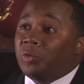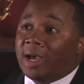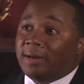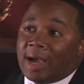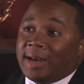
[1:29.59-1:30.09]

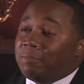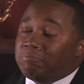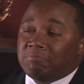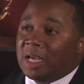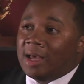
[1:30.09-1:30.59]
that.
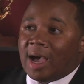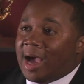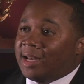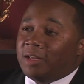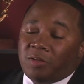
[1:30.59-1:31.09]

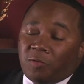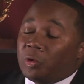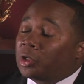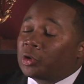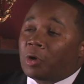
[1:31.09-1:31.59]
If you
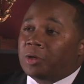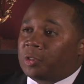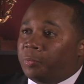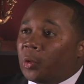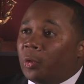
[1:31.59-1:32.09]
looked across
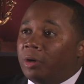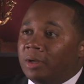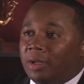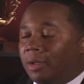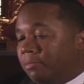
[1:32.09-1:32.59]
the board,
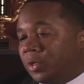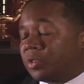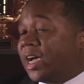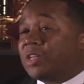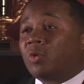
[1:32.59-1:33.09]

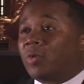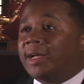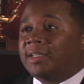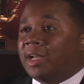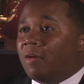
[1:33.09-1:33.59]
those guys were
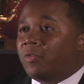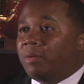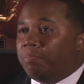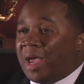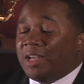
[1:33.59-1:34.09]
ranked in every
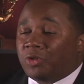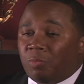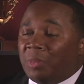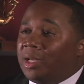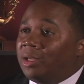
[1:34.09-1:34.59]
major
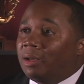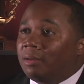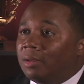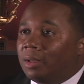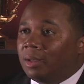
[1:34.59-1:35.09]
media
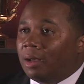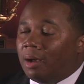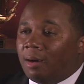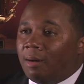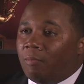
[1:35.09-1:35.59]

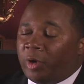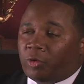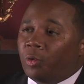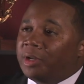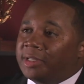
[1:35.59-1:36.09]

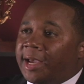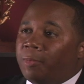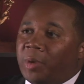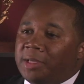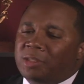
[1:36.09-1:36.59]
recruiting
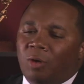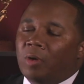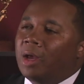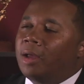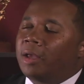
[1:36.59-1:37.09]
database.
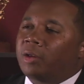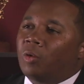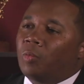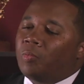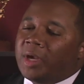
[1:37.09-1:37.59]
So,
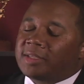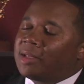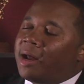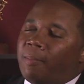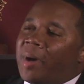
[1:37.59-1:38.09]
it's
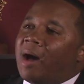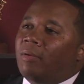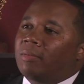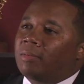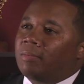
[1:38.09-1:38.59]
not
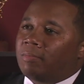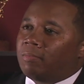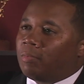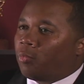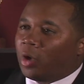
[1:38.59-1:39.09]
about
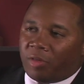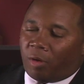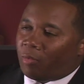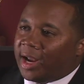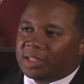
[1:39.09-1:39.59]
where
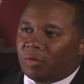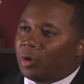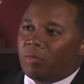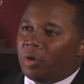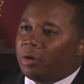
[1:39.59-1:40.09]
they're ranked.
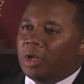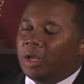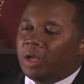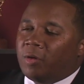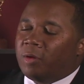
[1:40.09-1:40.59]

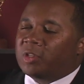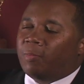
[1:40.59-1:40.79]
It was